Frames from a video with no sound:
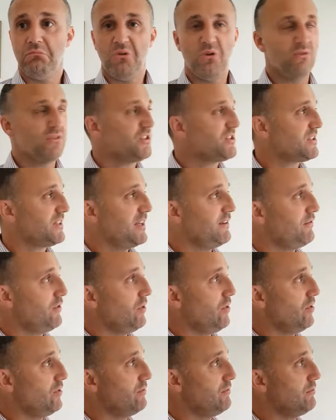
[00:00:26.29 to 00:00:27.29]
or just leave it
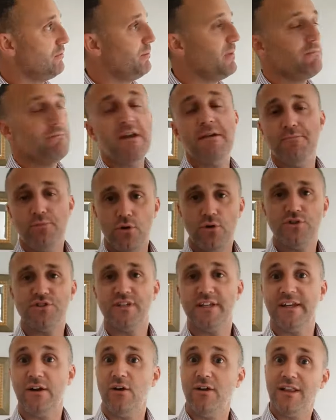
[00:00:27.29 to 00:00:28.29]
on. Me
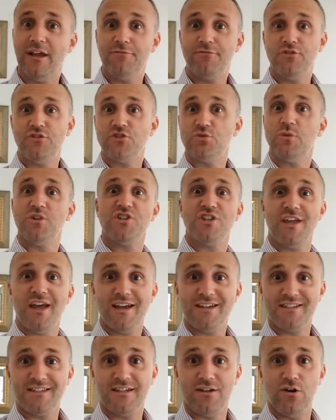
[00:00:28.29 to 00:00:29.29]
personally, I love to switch the
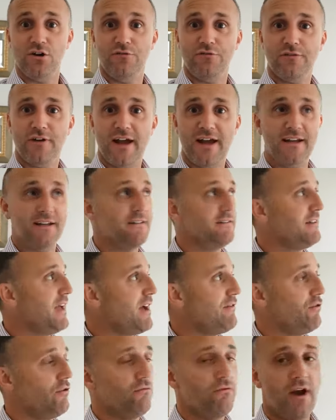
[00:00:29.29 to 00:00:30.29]
AC off and
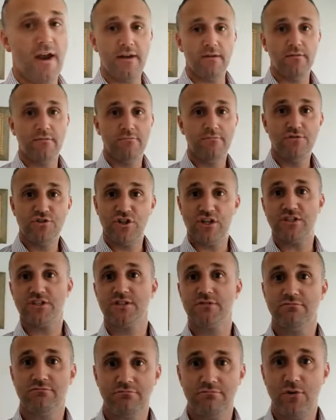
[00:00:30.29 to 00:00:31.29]
have it run
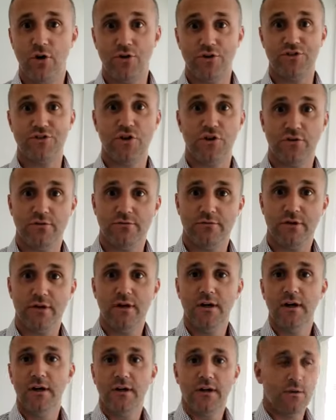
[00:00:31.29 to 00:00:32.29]
just on its own,
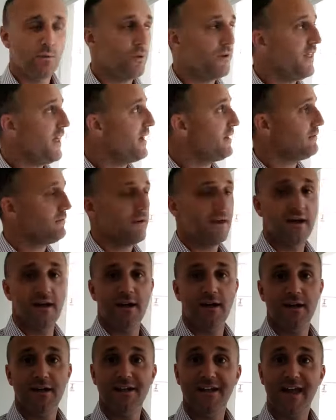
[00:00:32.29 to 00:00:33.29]
without
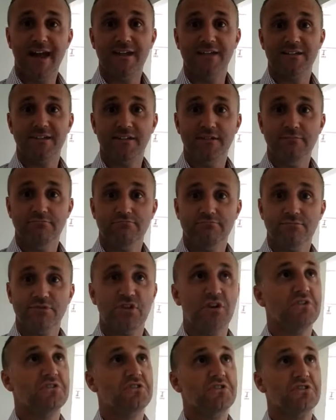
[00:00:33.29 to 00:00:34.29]
any AC.
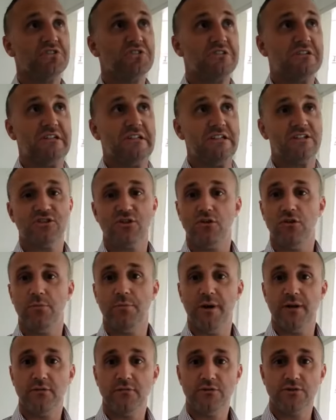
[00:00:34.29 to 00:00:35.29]
So just the solar
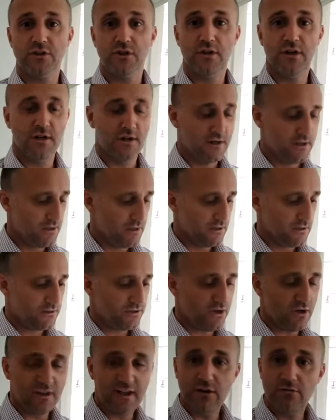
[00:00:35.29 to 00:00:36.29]
panels.
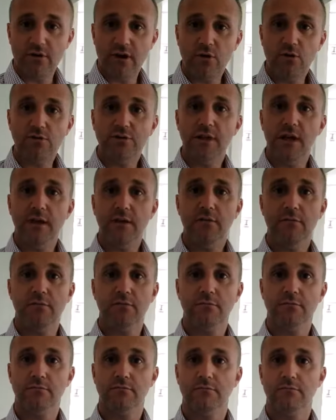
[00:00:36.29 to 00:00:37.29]
So I let it run all day.
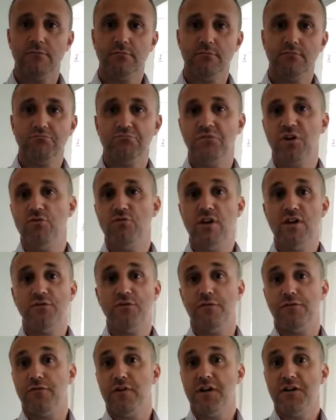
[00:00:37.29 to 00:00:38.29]
It runs
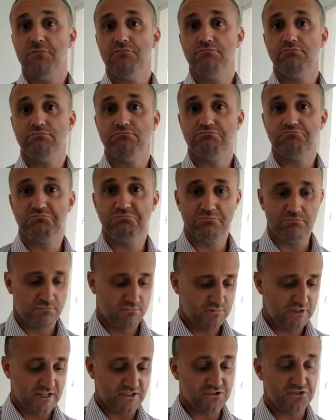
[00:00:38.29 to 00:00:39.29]
for free.
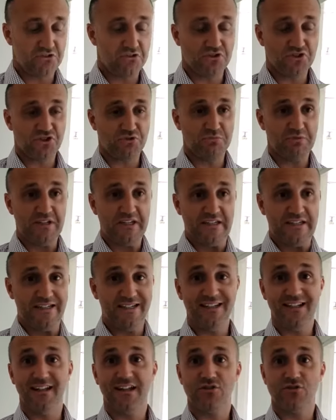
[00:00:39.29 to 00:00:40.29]
Doesn't cost me
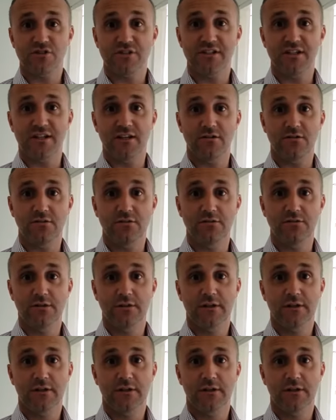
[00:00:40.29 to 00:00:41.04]
any electricity at all.